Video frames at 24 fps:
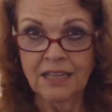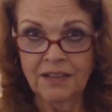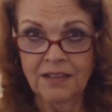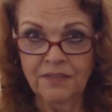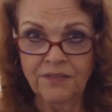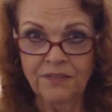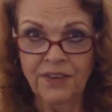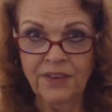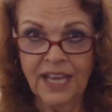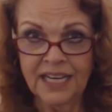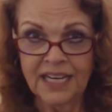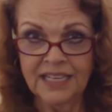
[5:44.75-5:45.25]

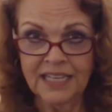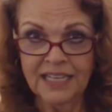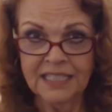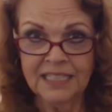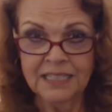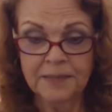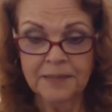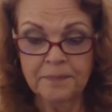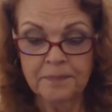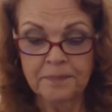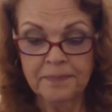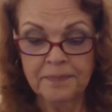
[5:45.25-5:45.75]
fight it.
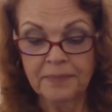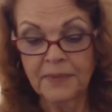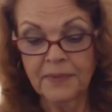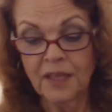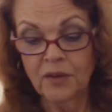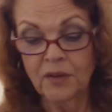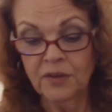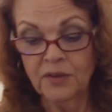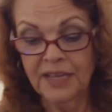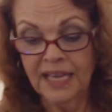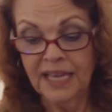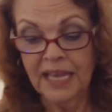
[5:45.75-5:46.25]

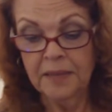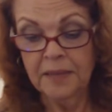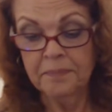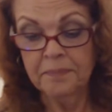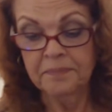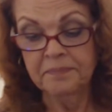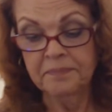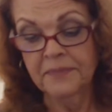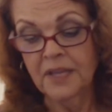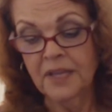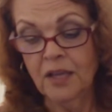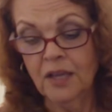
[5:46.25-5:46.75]
Okay?
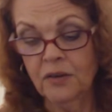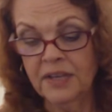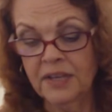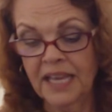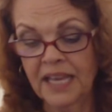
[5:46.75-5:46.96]
Okay.